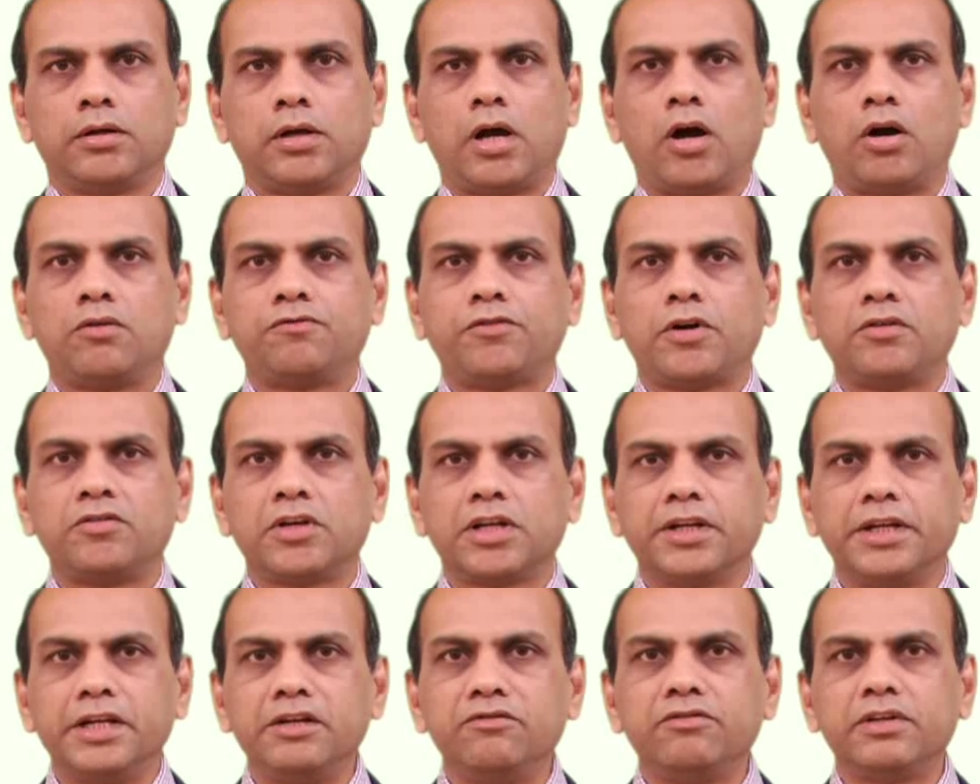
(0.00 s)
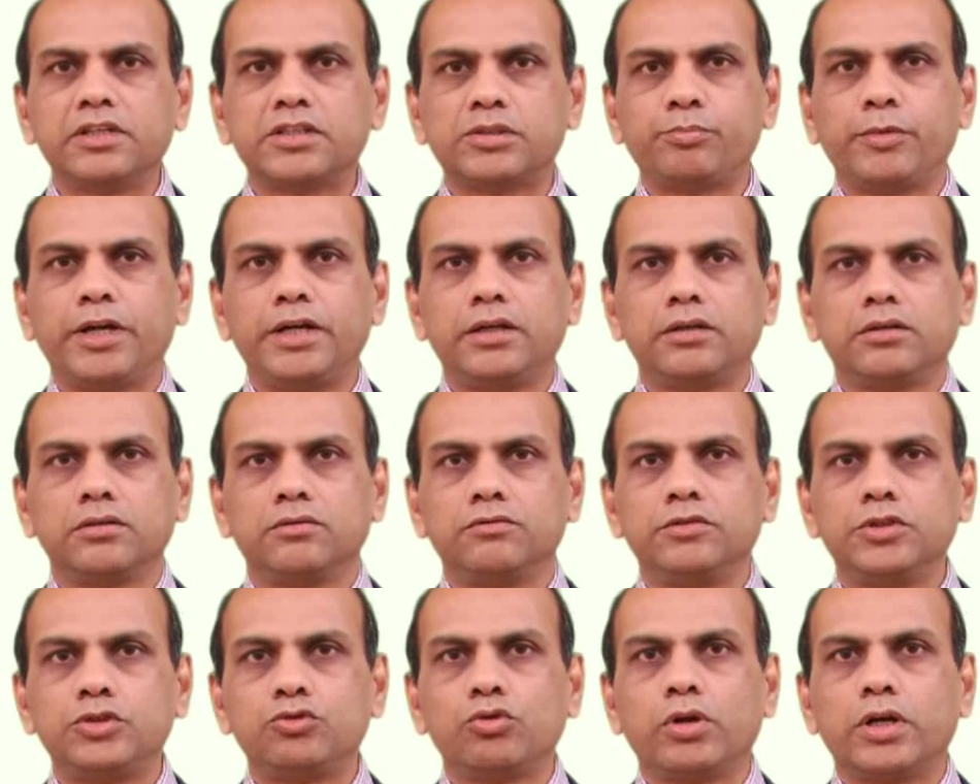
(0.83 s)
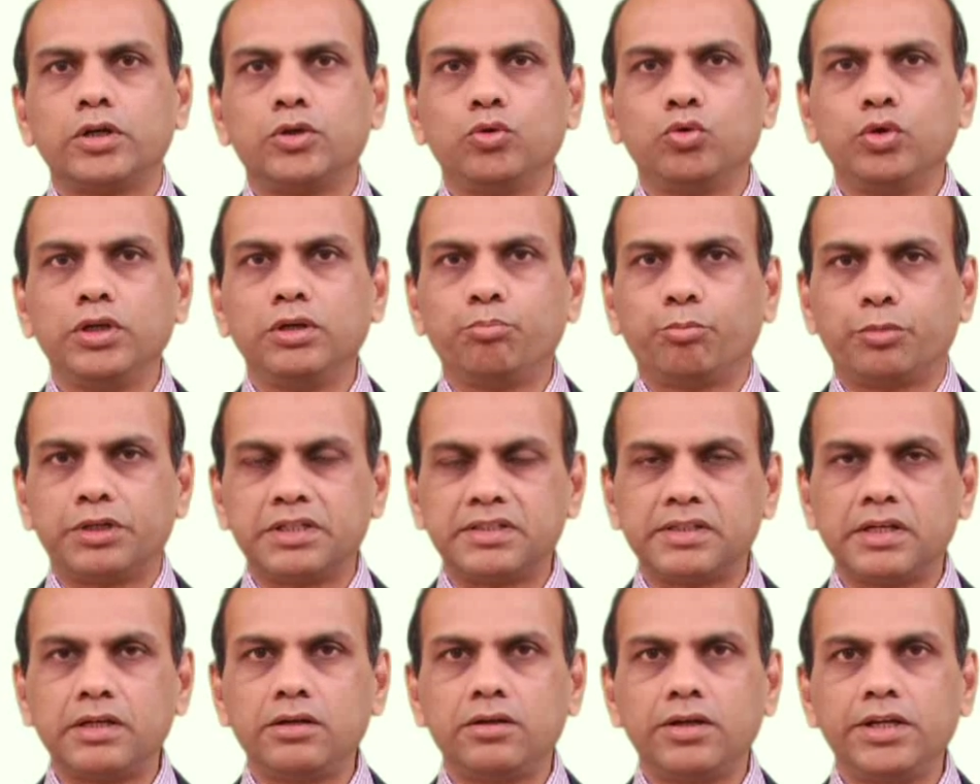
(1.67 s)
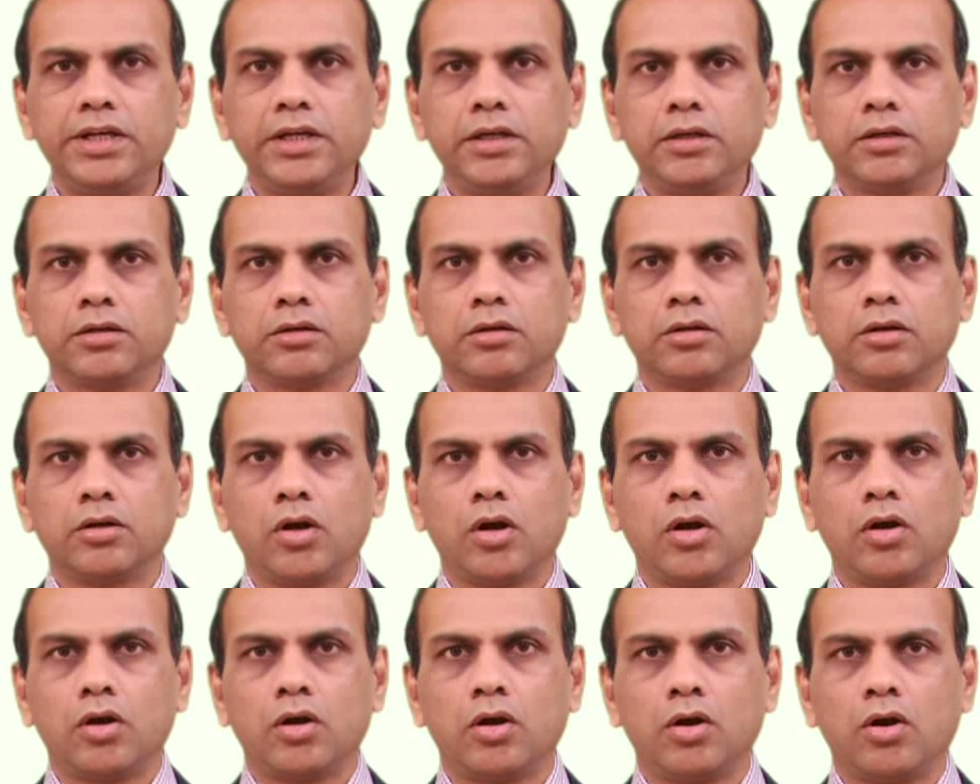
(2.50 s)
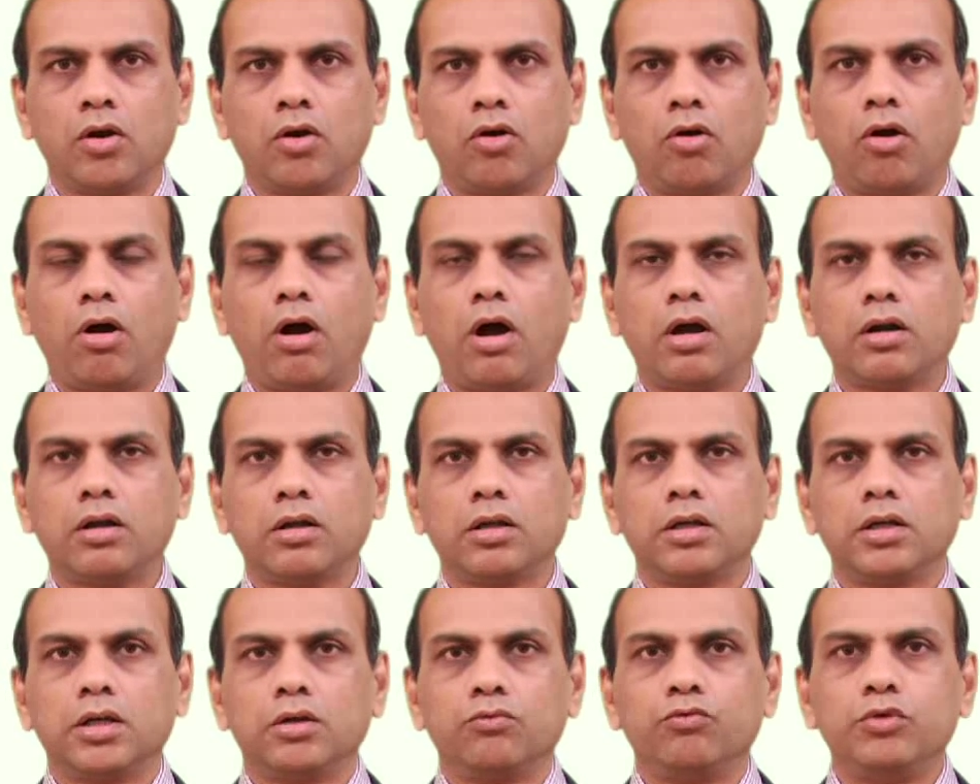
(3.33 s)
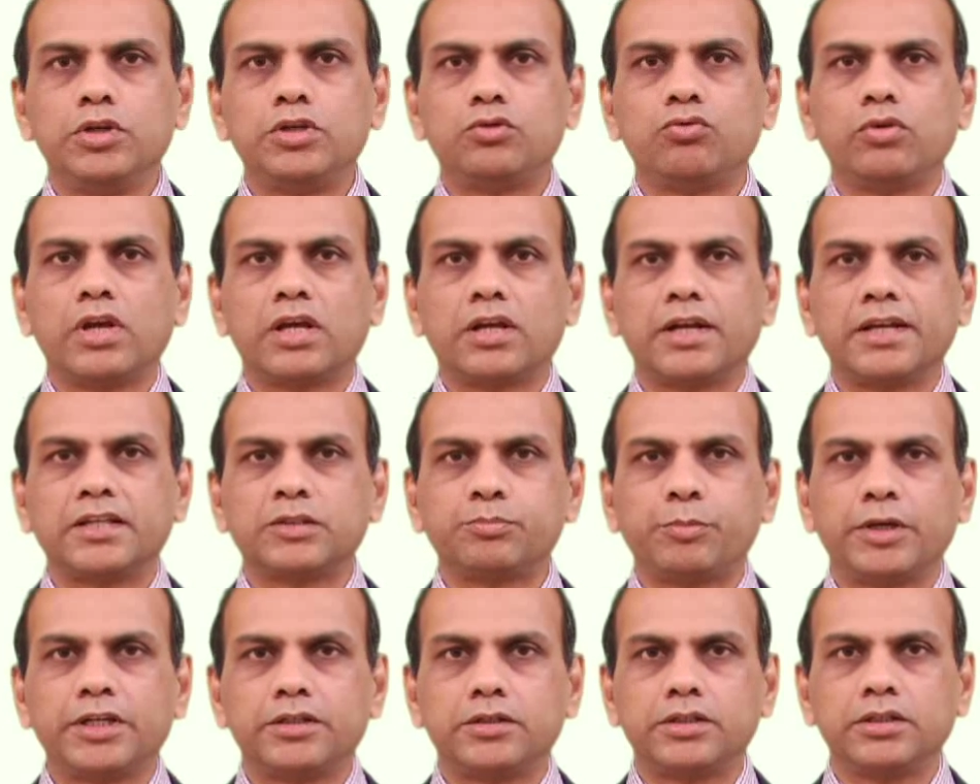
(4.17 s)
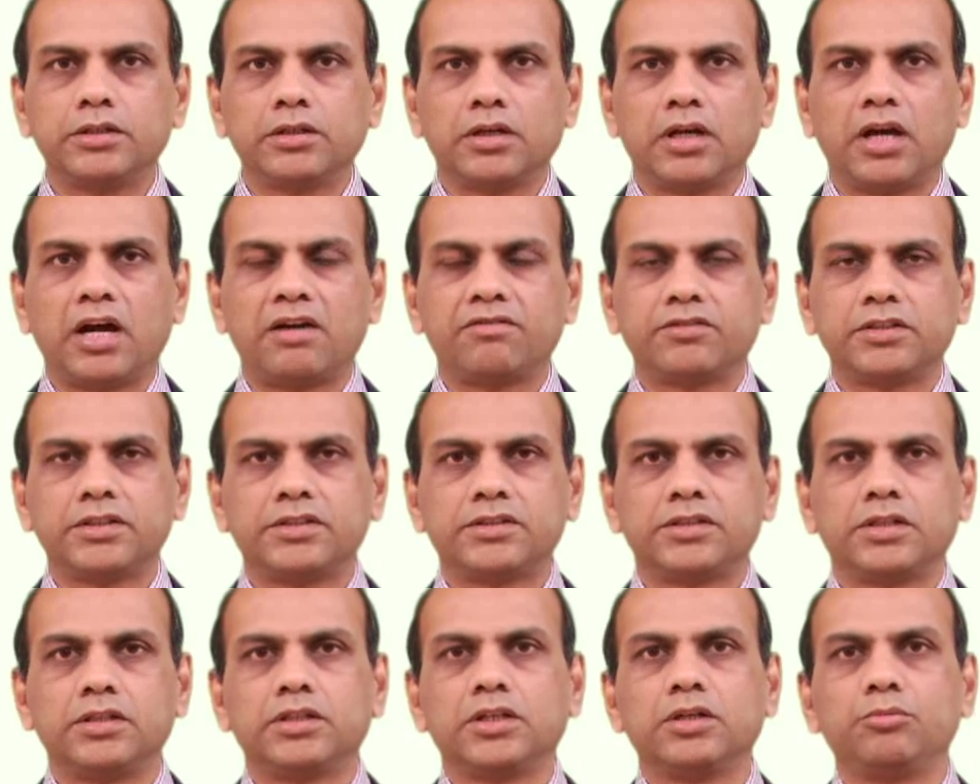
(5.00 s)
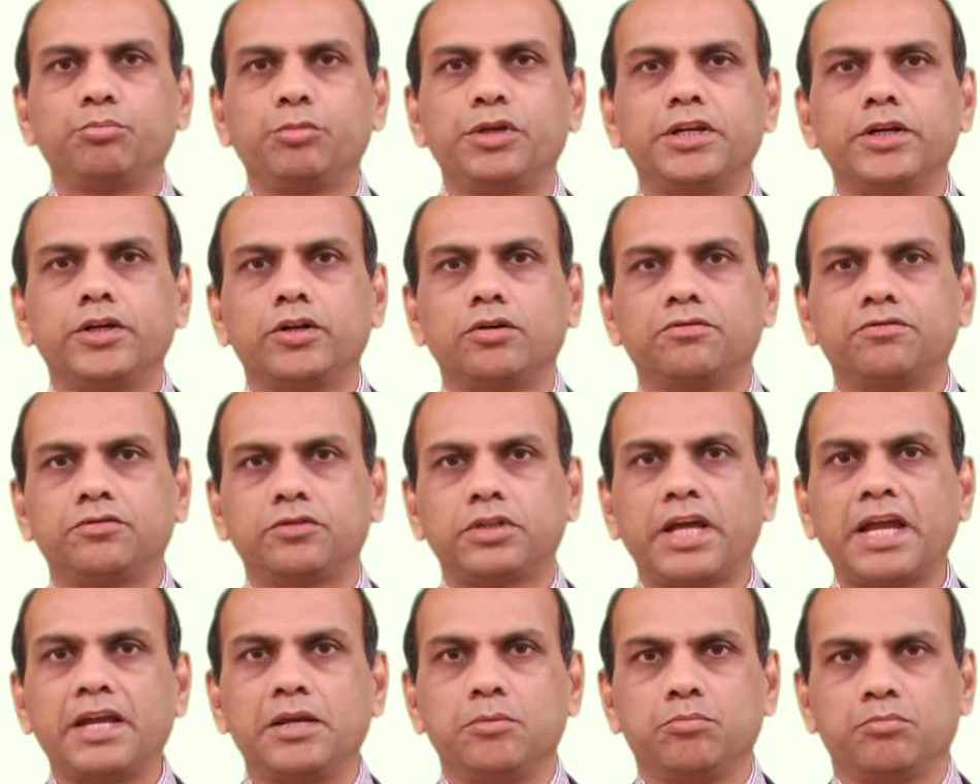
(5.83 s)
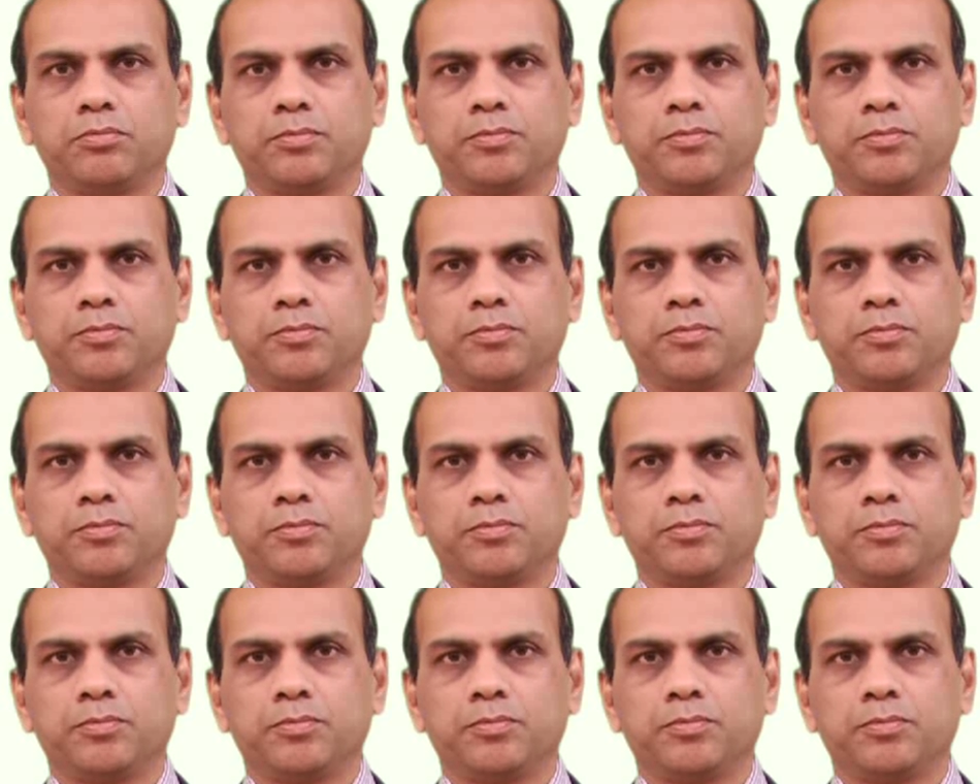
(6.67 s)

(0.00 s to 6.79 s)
of our investment which we are doing presently or which we are expecting after certain period of time.